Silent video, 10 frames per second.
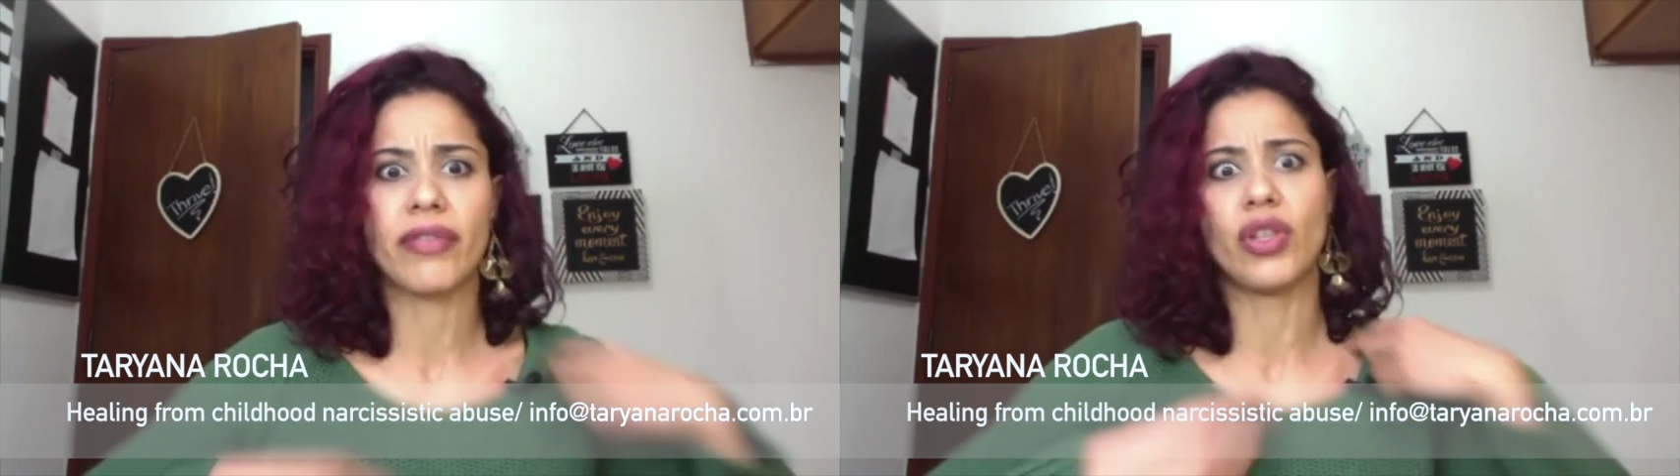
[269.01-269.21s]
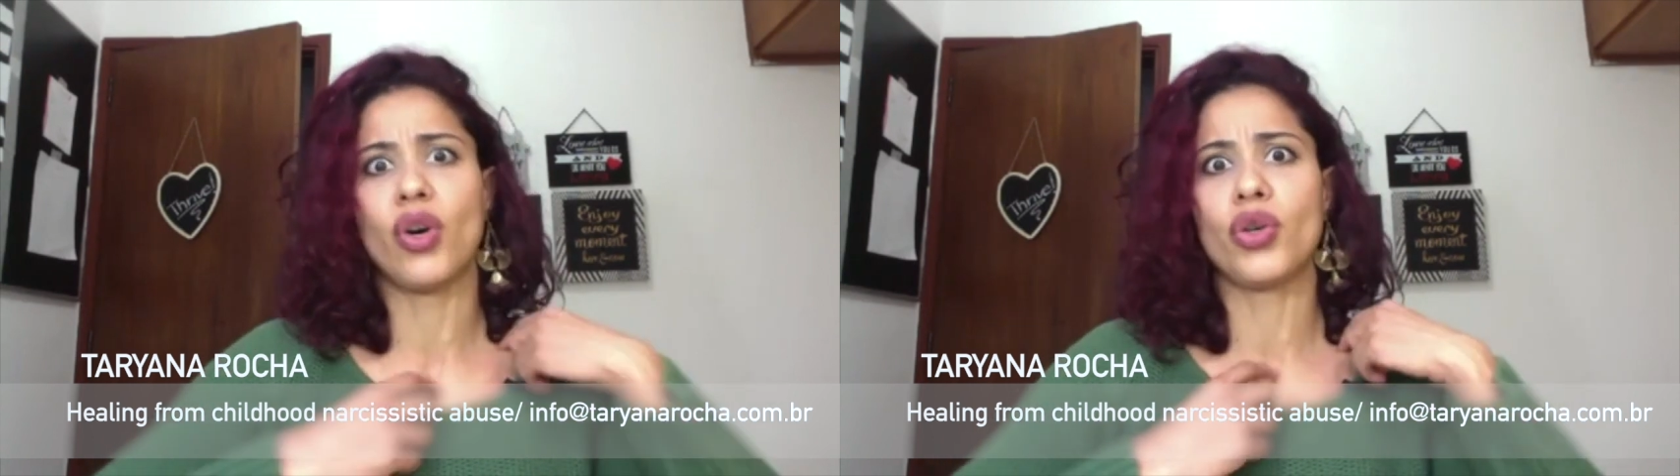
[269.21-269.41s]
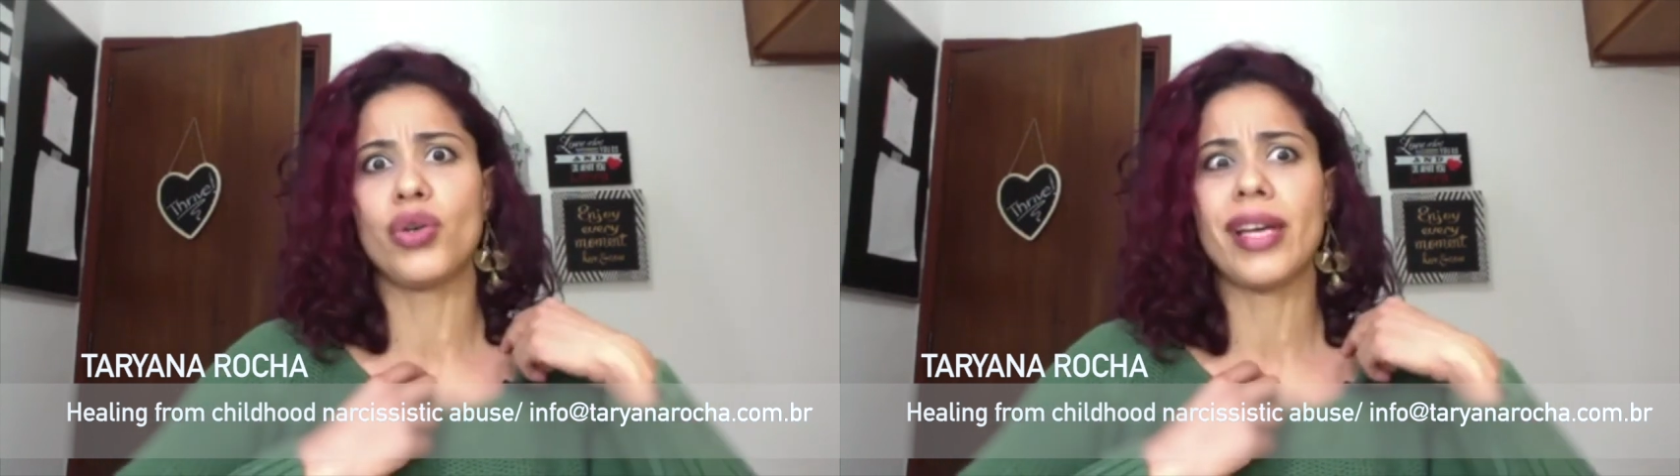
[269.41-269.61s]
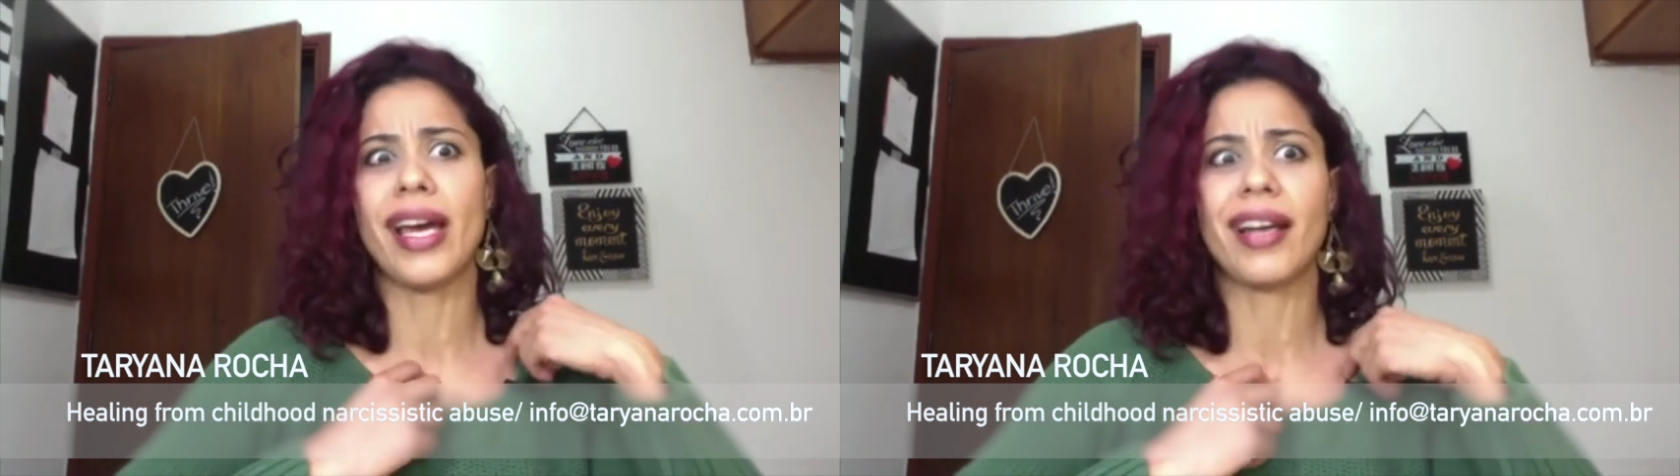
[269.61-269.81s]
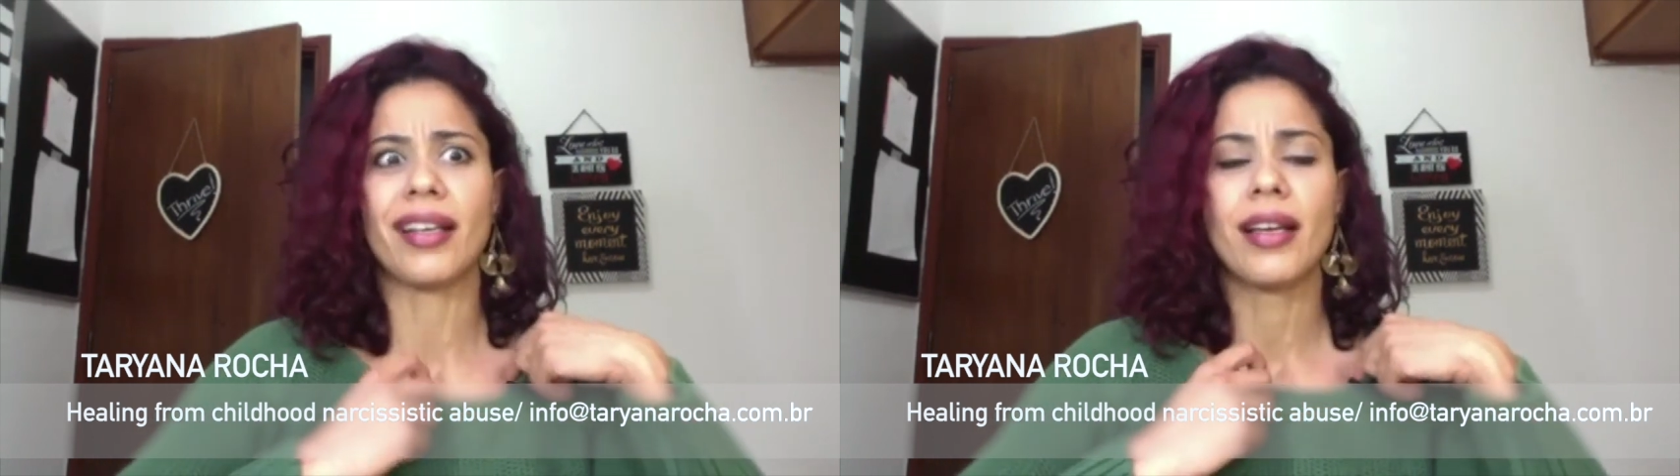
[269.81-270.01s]
No, you
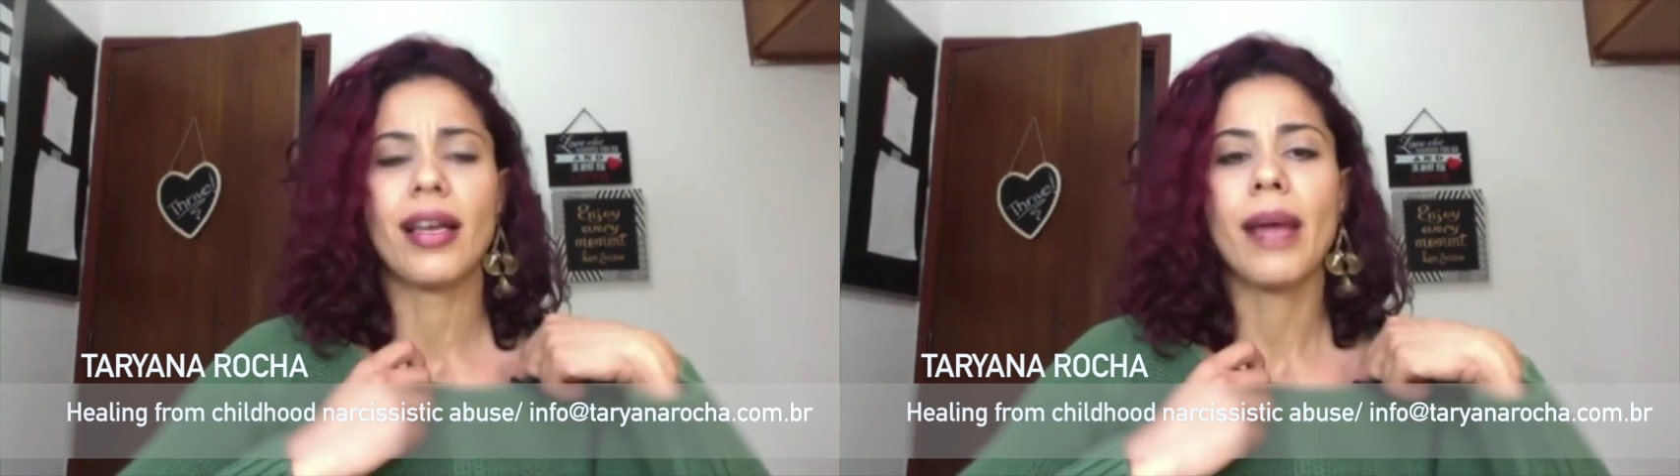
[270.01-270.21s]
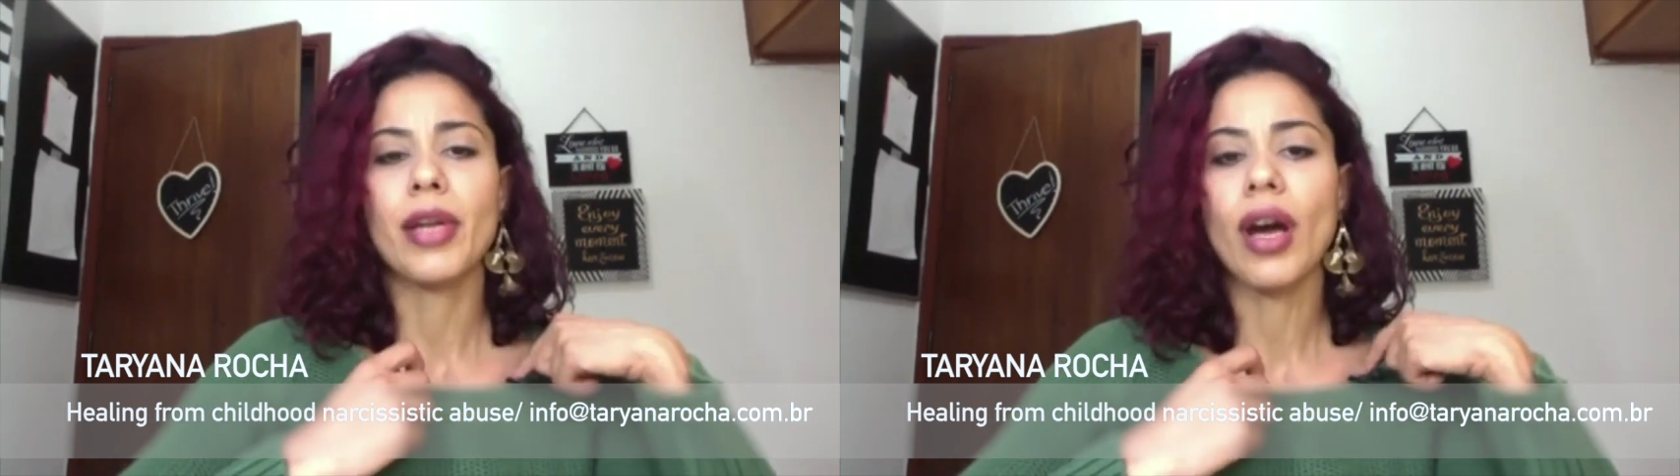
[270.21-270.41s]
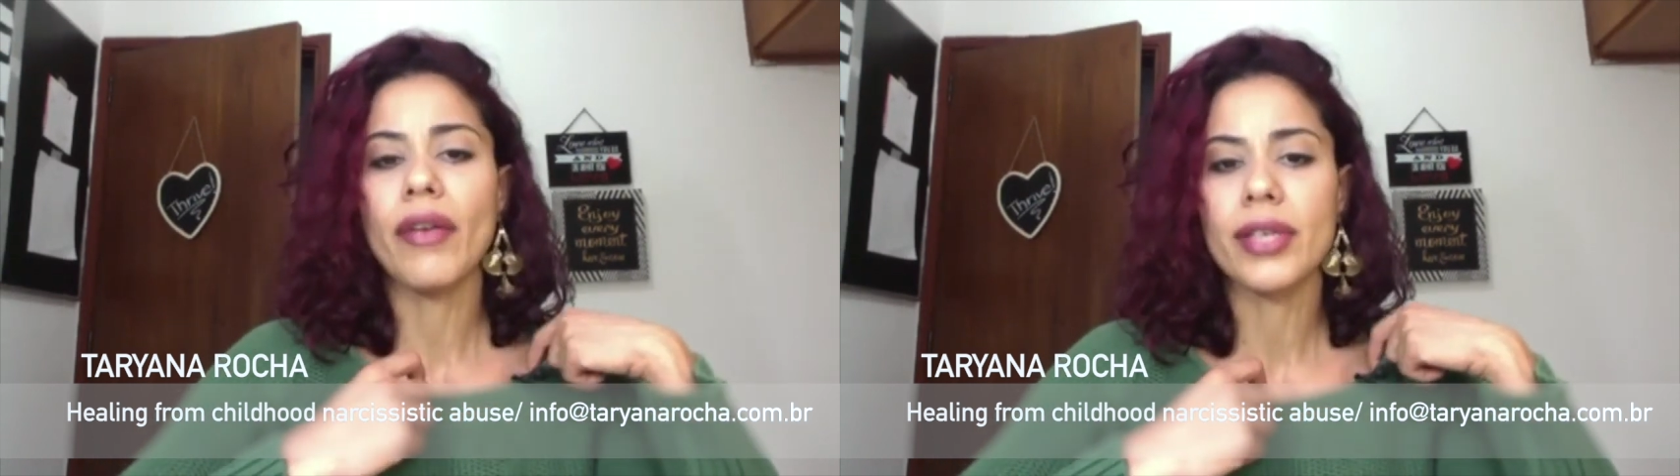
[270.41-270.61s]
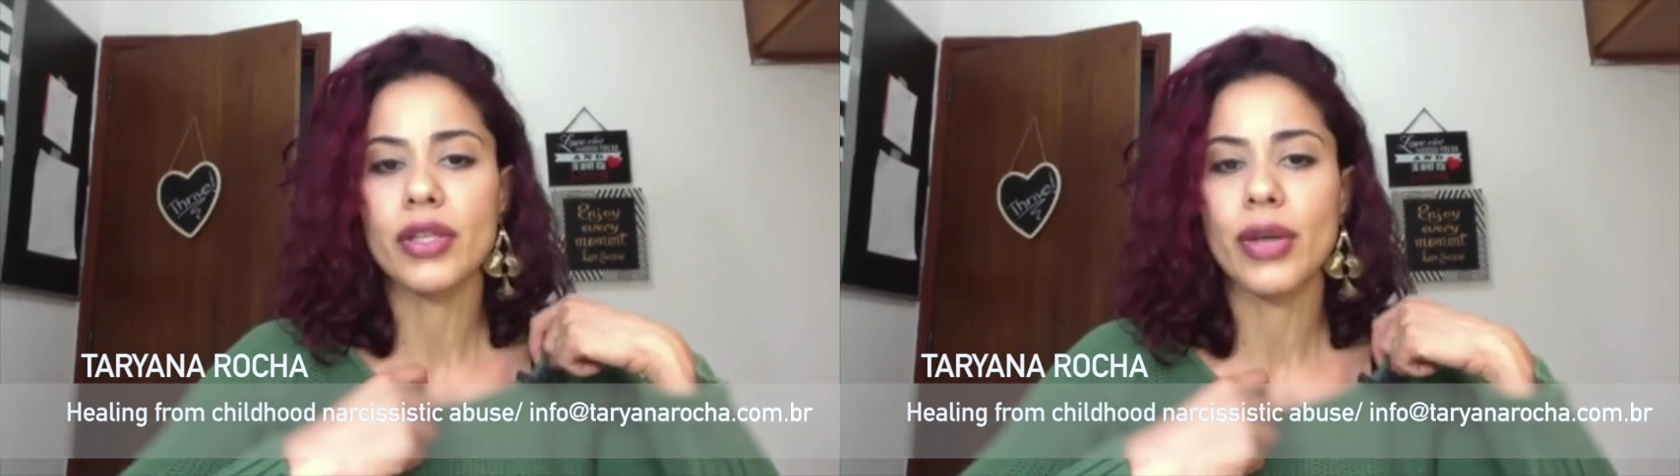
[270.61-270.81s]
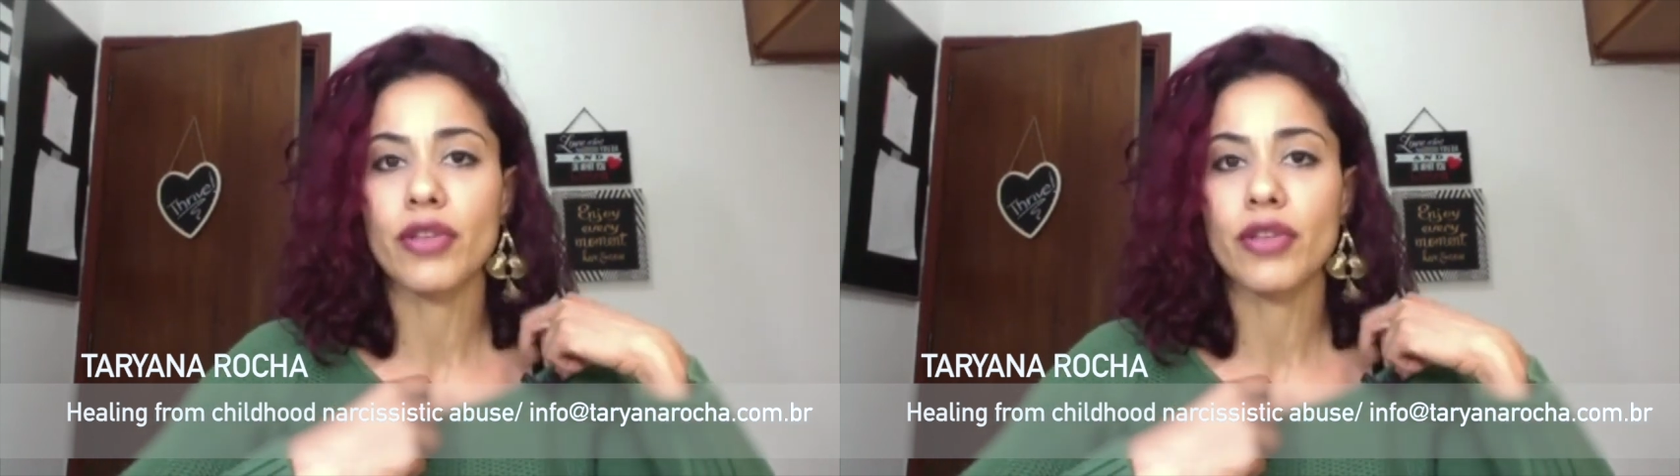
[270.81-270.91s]
gotta, obviously you